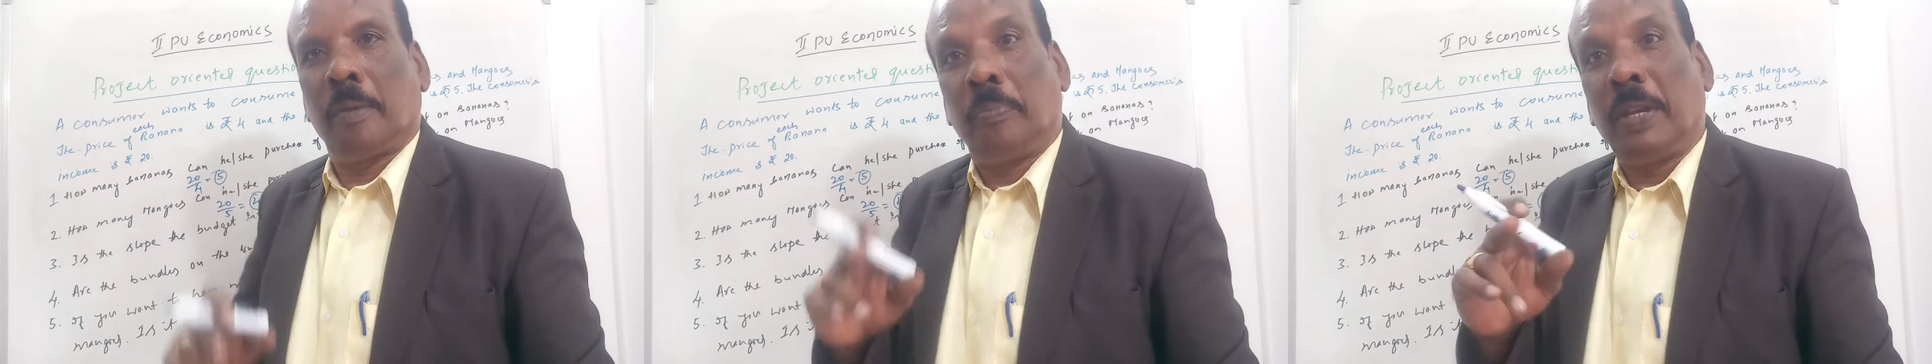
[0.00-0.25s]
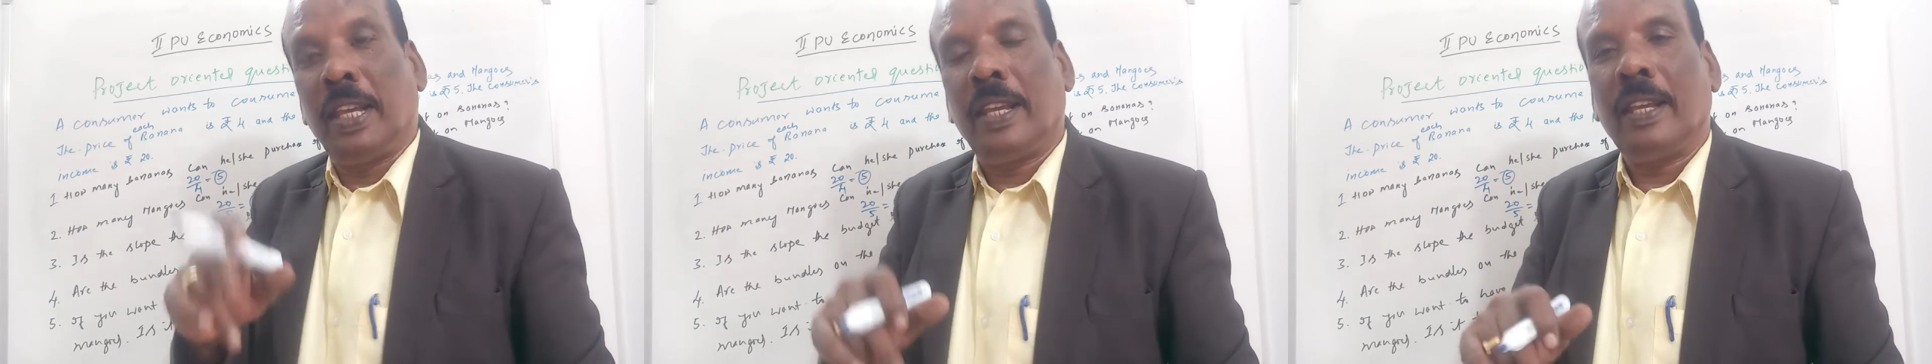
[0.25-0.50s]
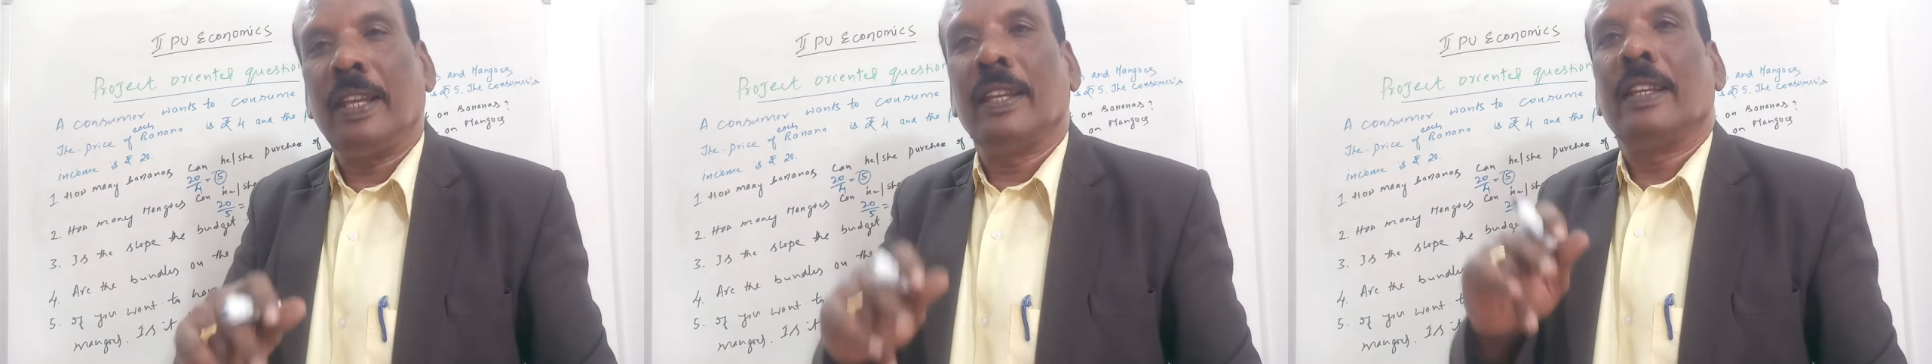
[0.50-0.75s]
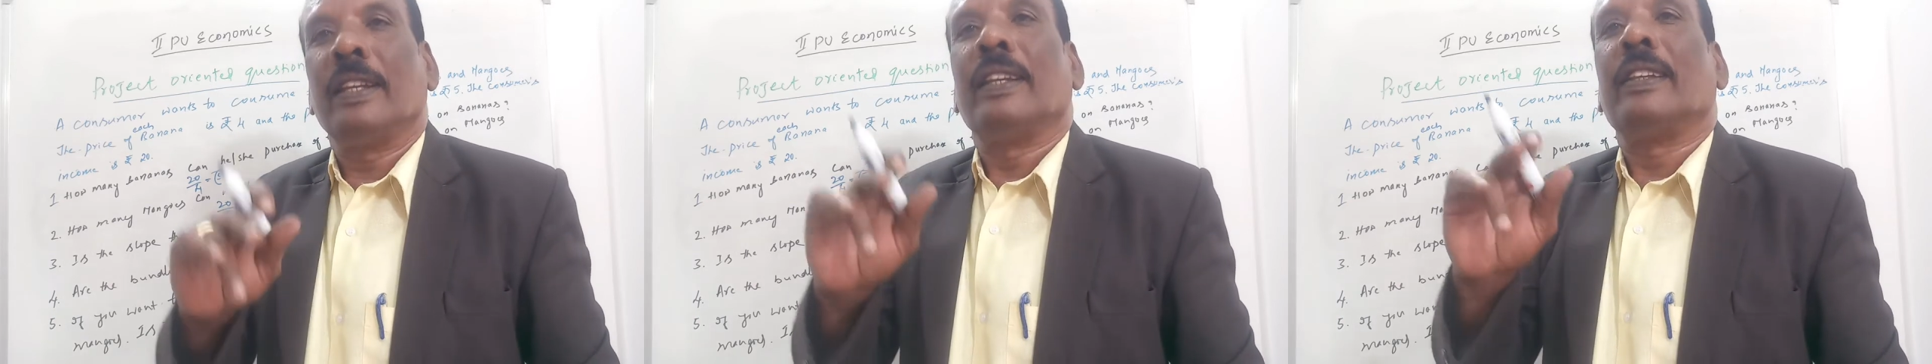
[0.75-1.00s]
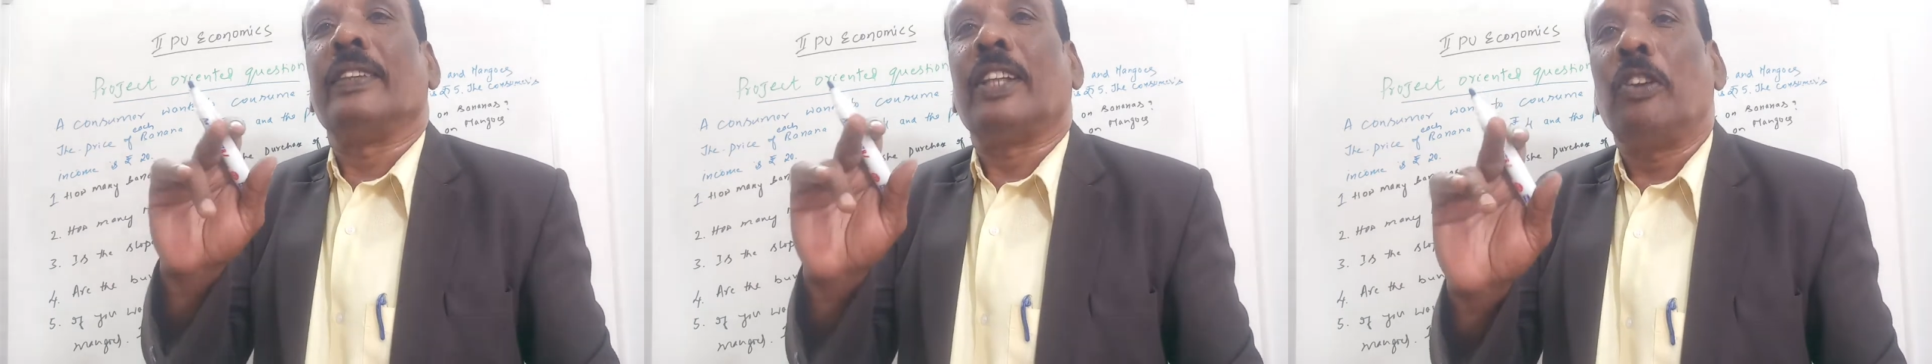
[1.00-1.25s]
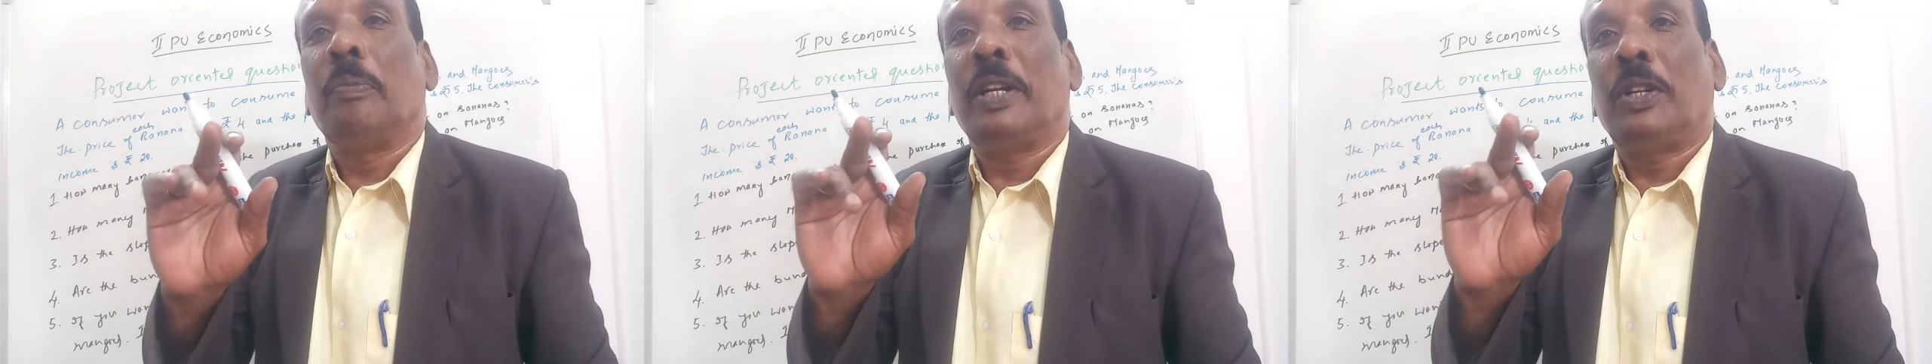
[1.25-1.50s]
B there
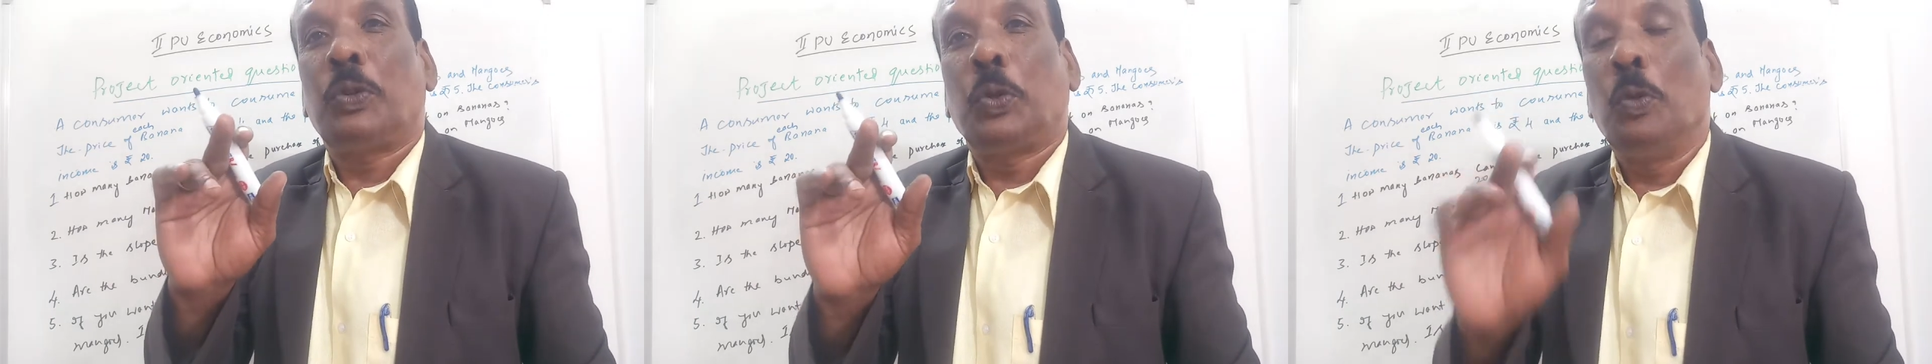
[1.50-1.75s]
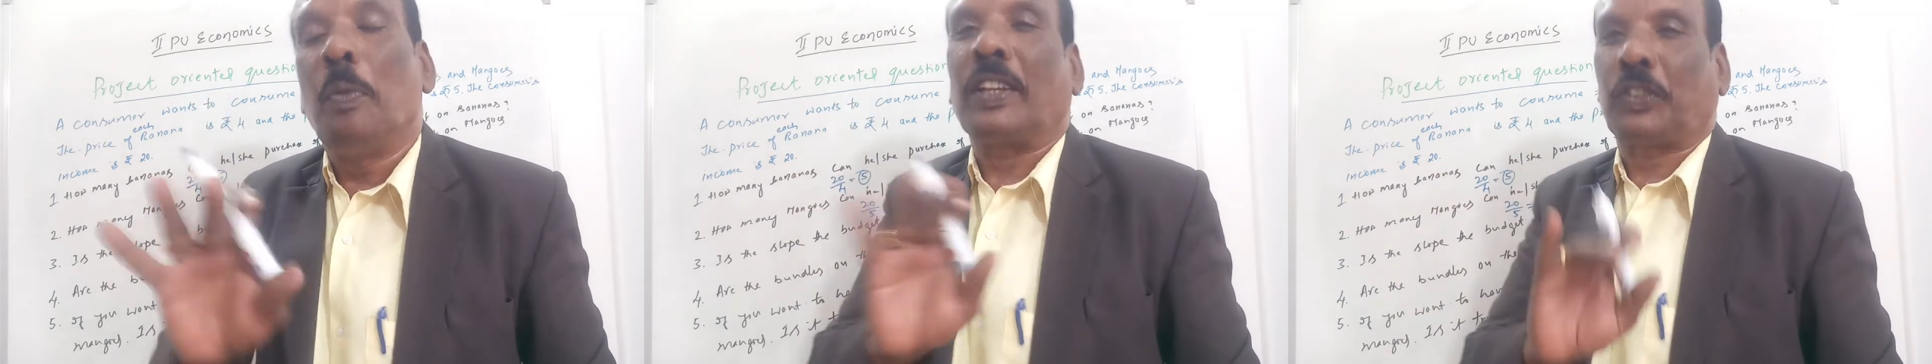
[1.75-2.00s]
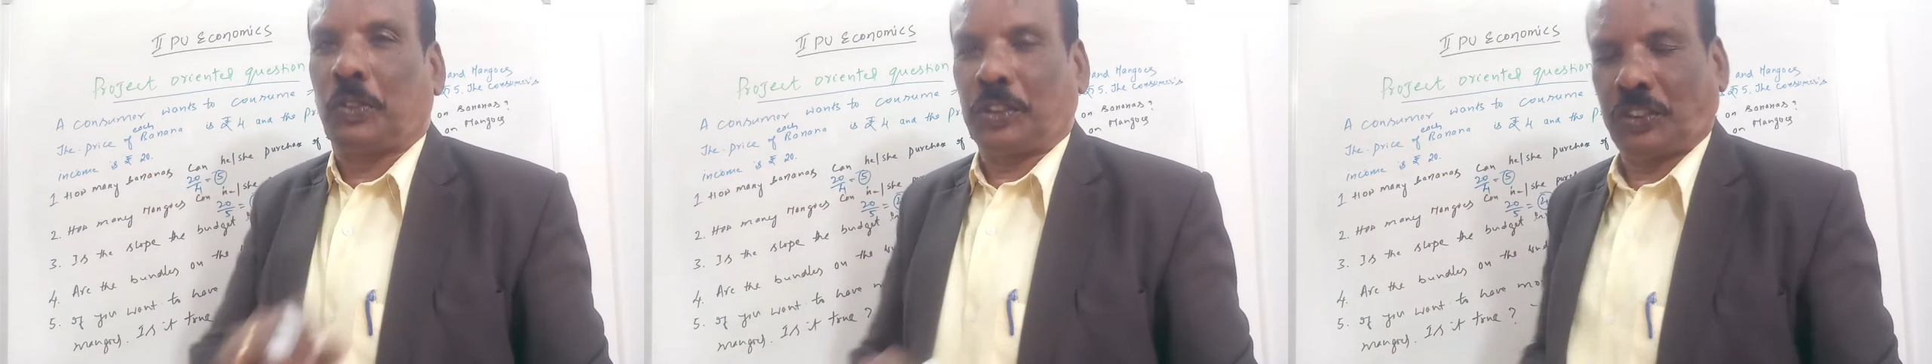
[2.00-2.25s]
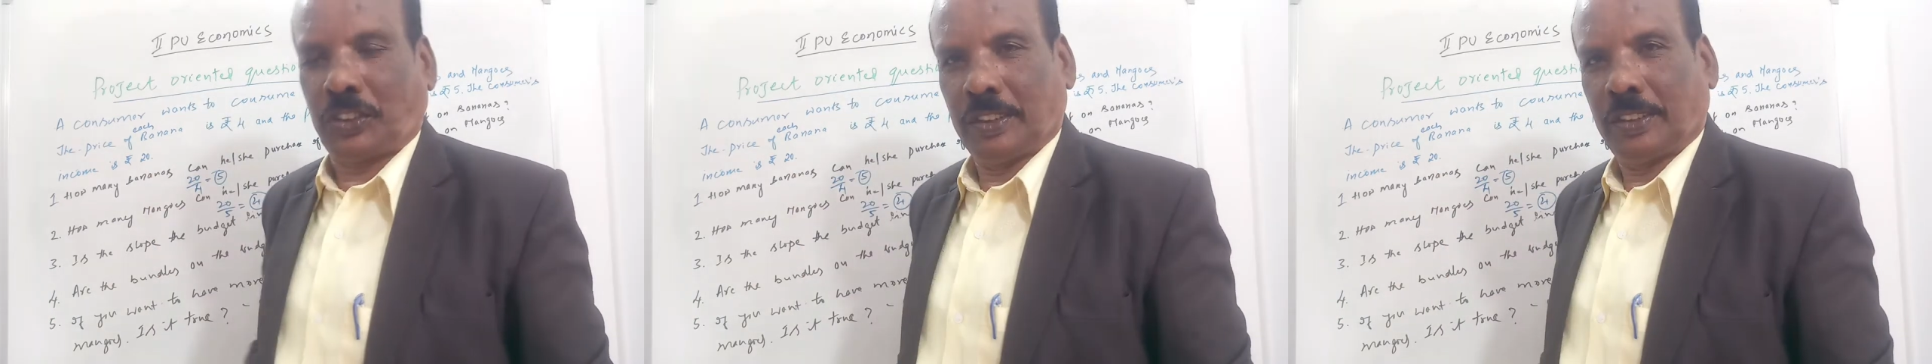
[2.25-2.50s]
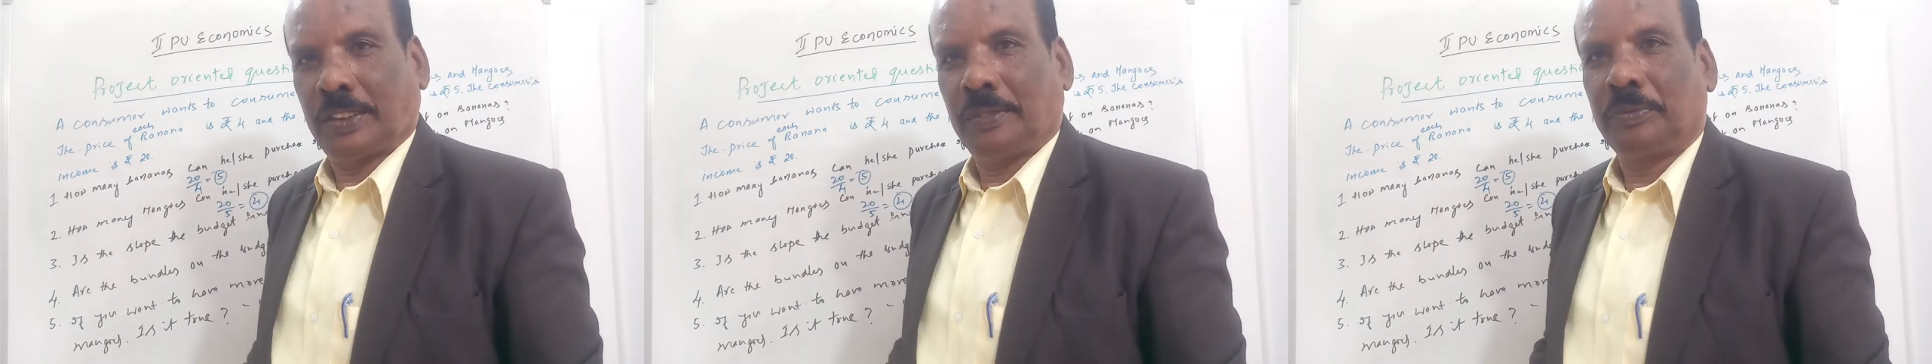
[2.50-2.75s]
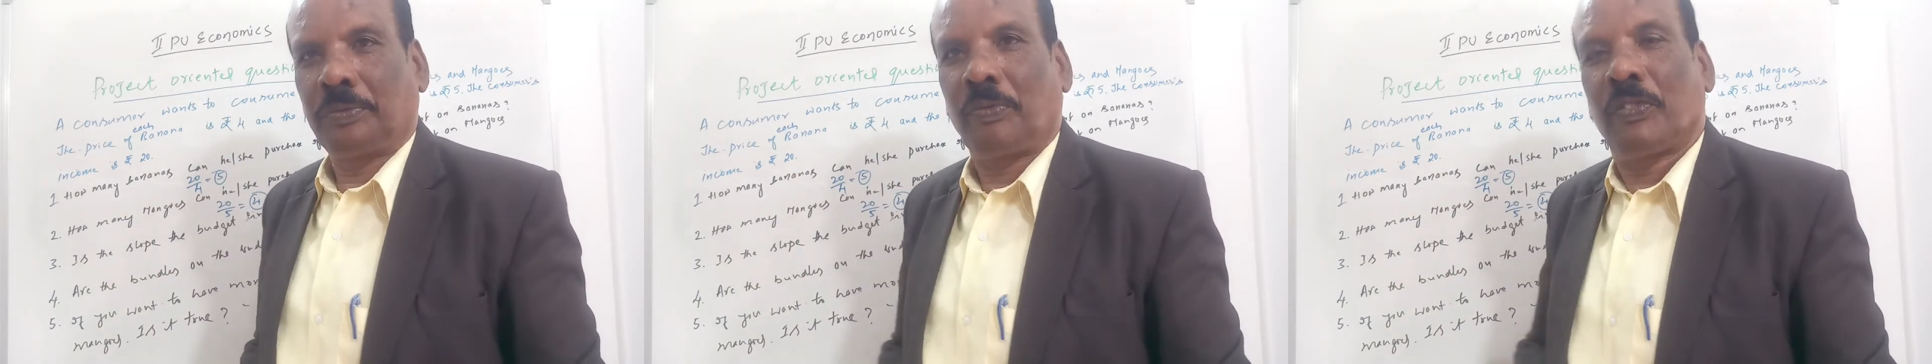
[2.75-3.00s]
will be two mark questions
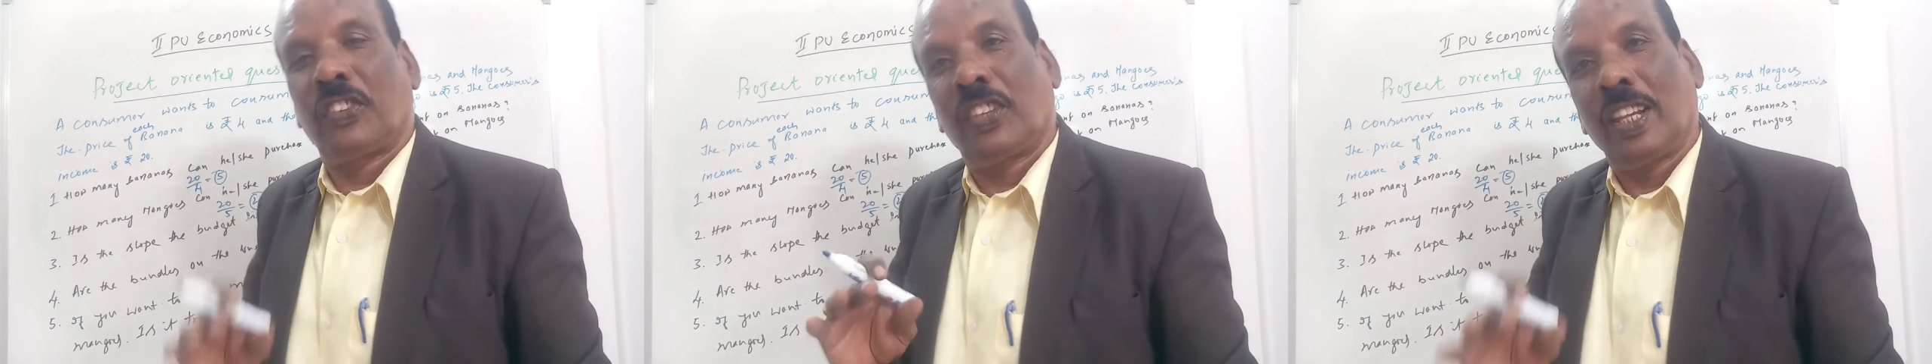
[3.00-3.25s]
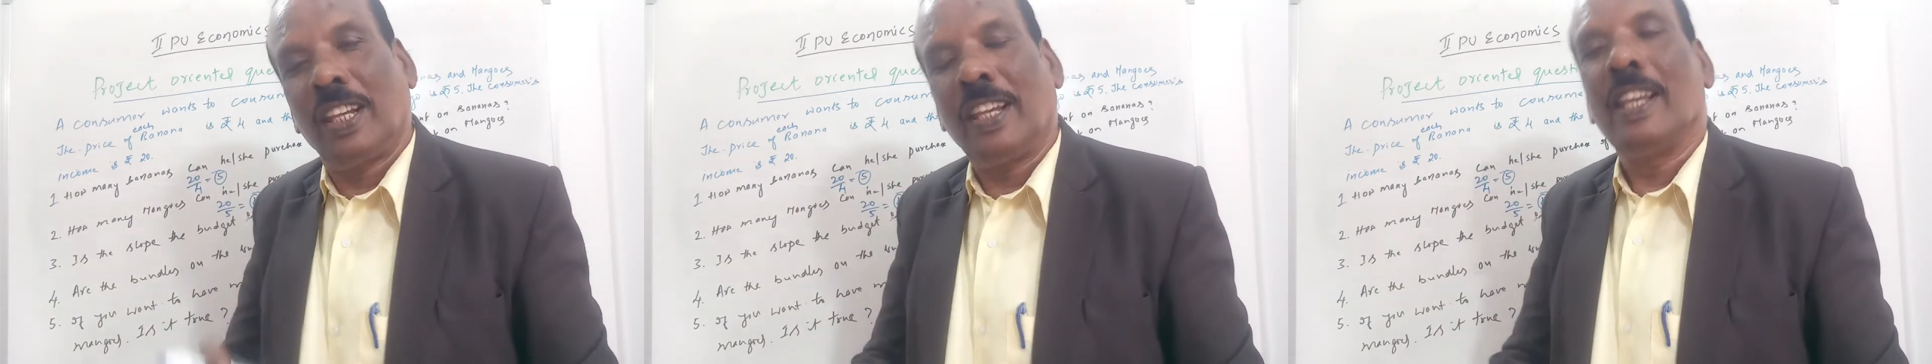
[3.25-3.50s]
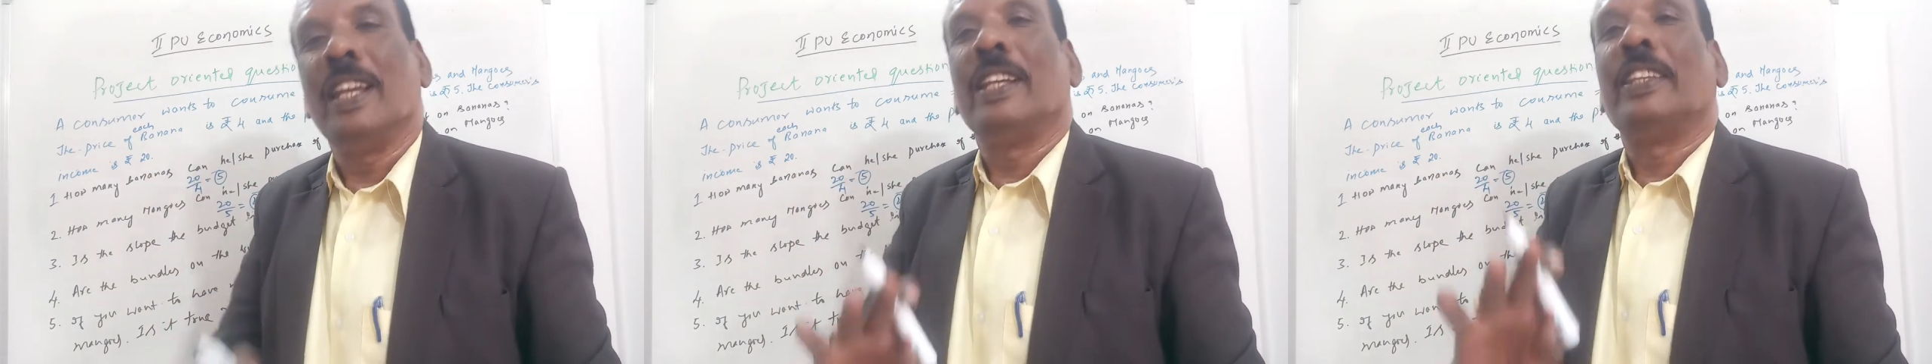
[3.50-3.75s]
C,